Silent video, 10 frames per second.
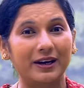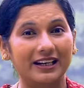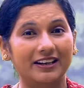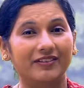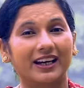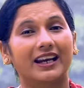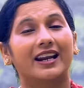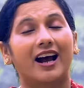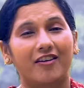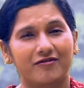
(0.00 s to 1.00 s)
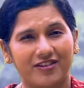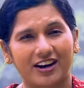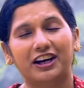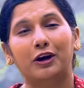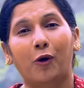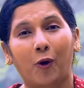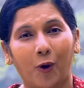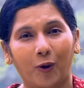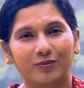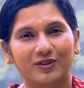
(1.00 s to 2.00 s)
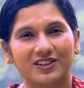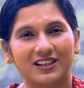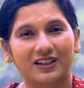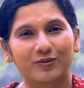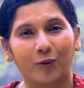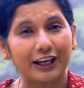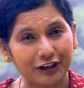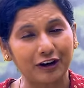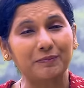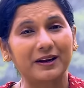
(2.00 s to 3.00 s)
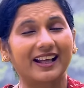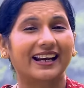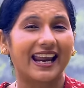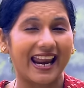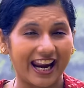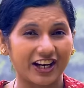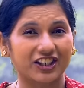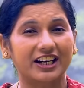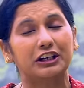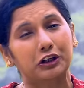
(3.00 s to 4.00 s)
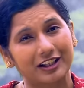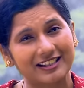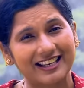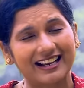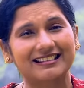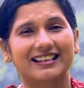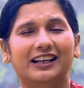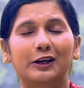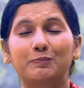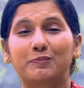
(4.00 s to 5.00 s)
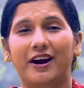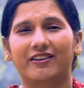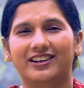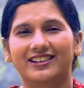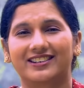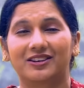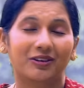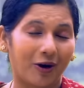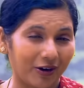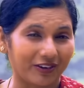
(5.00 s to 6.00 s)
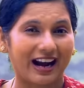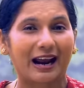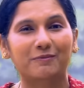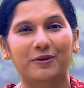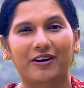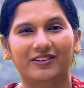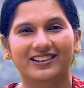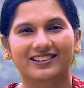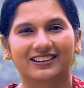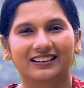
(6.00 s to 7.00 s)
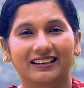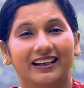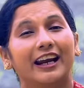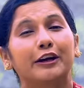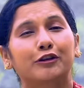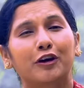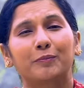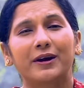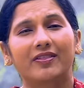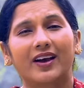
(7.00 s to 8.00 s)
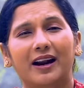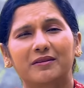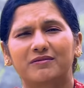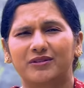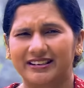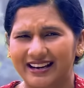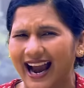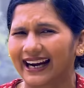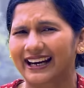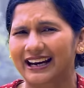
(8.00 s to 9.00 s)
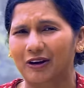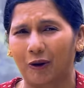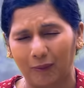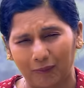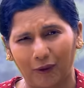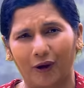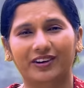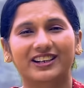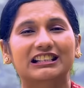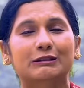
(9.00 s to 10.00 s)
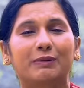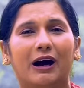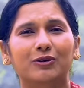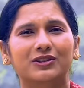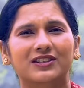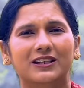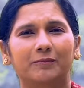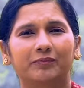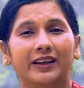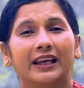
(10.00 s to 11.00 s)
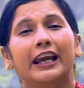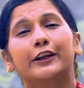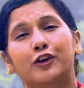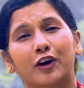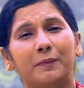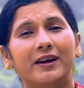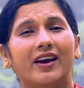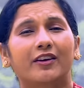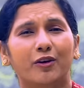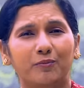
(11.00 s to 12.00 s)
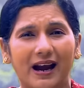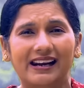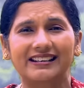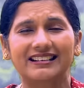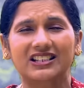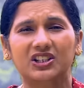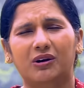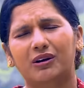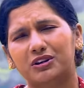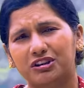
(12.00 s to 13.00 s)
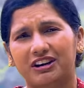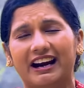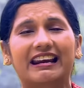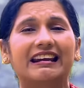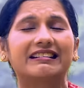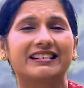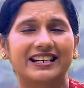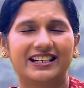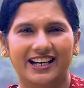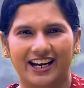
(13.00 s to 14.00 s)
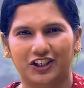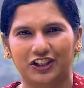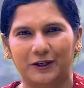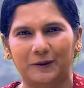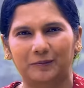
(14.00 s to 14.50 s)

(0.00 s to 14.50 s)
be living in our very homes. It could be that aged, nonsensical parent or grandparent. It could be that nagging, boring spouse. It could be that rebellious or trying teenager.